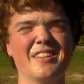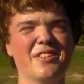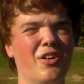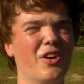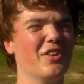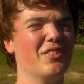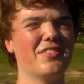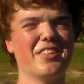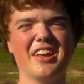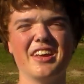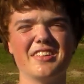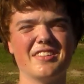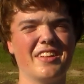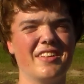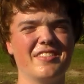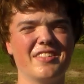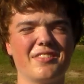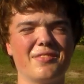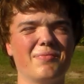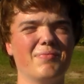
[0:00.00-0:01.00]
it's hard to say
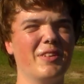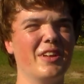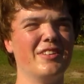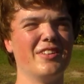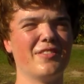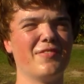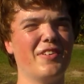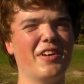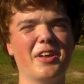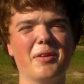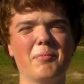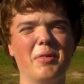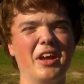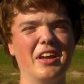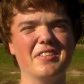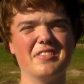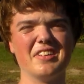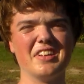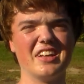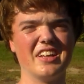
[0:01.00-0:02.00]
because it just felt
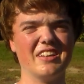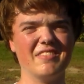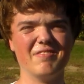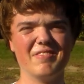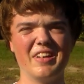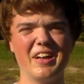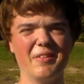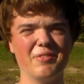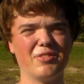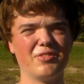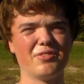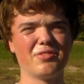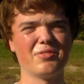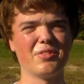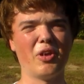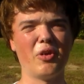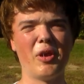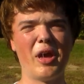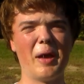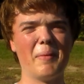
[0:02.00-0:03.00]
amazing, and I'm
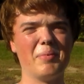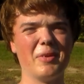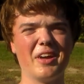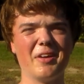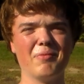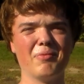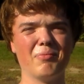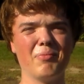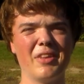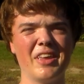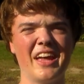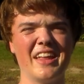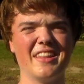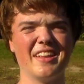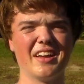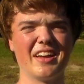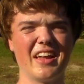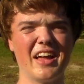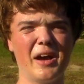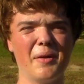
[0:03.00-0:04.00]
just so happy I had
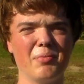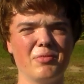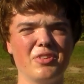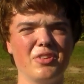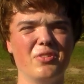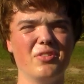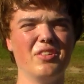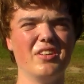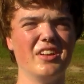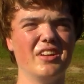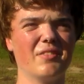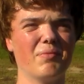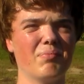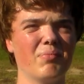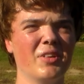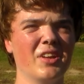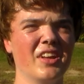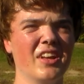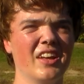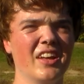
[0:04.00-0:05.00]
that opportunity to
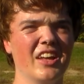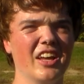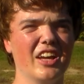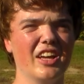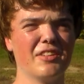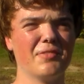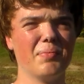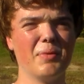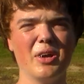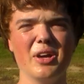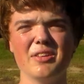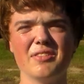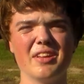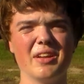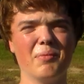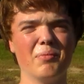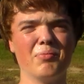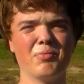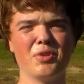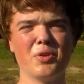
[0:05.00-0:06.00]
experience,
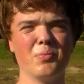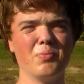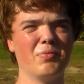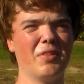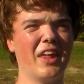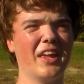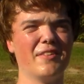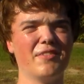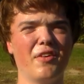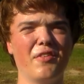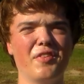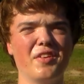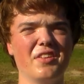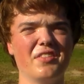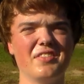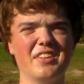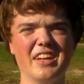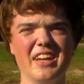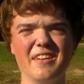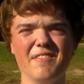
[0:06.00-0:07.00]
and I'm so thankful for
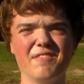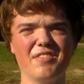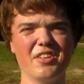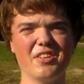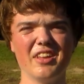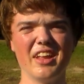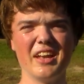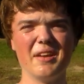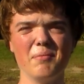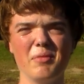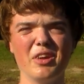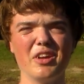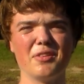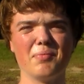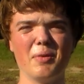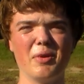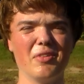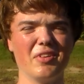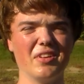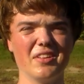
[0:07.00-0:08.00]
this team for letting me
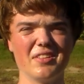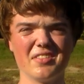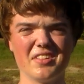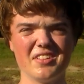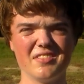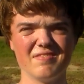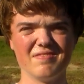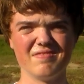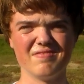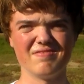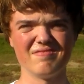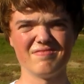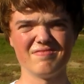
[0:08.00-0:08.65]
experience it.